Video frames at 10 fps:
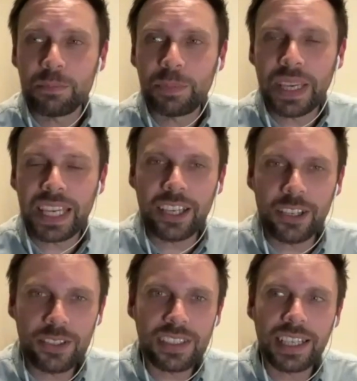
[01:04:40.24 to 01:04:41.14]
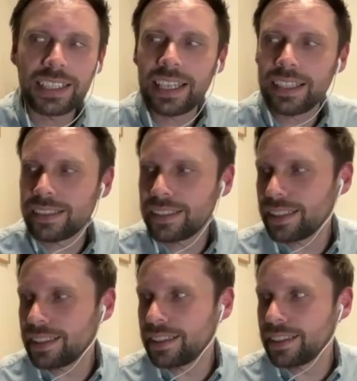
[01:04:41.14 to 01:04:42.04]
because I
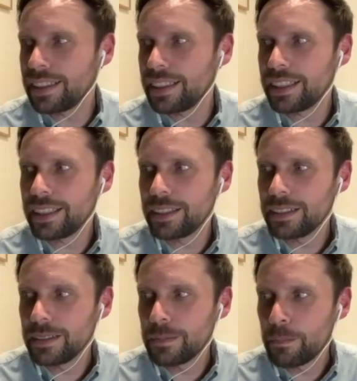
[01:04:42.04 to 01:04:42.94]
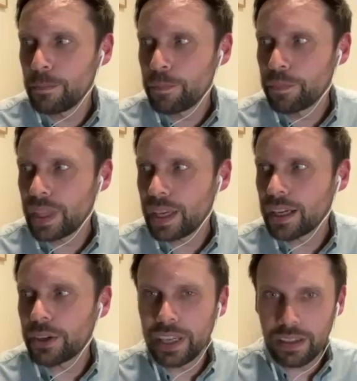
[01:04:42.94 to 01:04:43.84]
tasted the
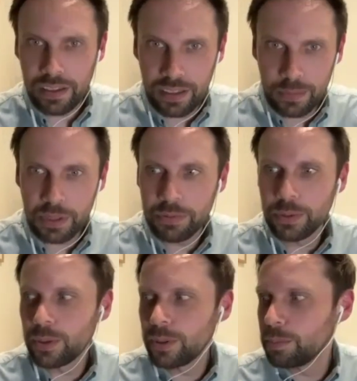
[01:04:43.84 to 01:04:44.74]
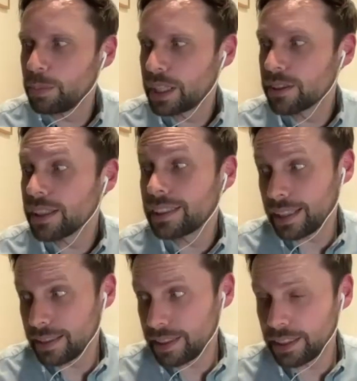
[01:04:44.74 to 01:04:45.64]
Crianza before, because I
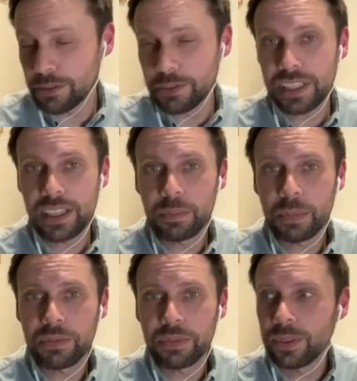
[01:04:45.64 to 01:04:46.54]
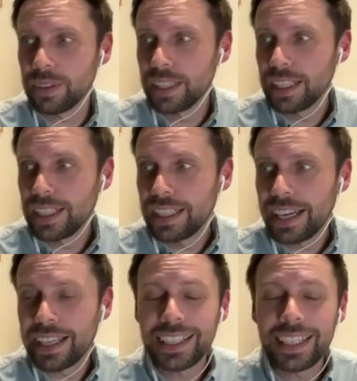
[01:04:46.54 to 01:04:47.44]
tasted the Riesling before,
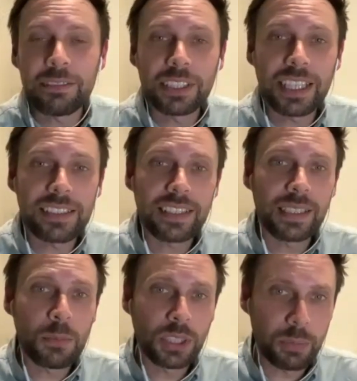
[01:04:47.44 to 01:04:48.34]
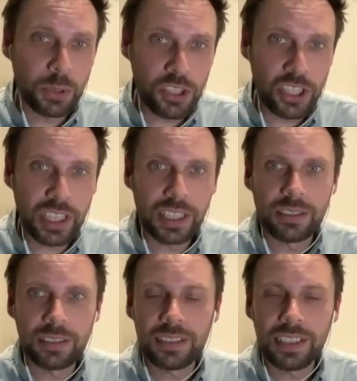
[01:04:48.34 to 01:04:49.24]
and I never tasted the
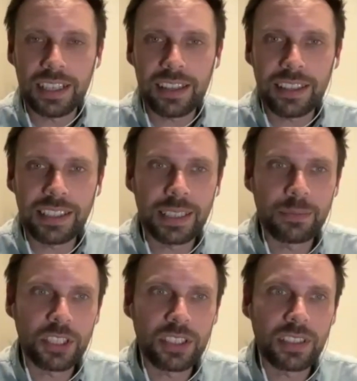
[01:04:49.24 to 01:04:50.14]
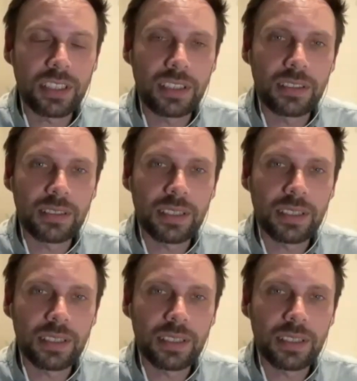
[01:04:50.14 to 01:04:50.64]
Montepulciano, I think I'm just gonna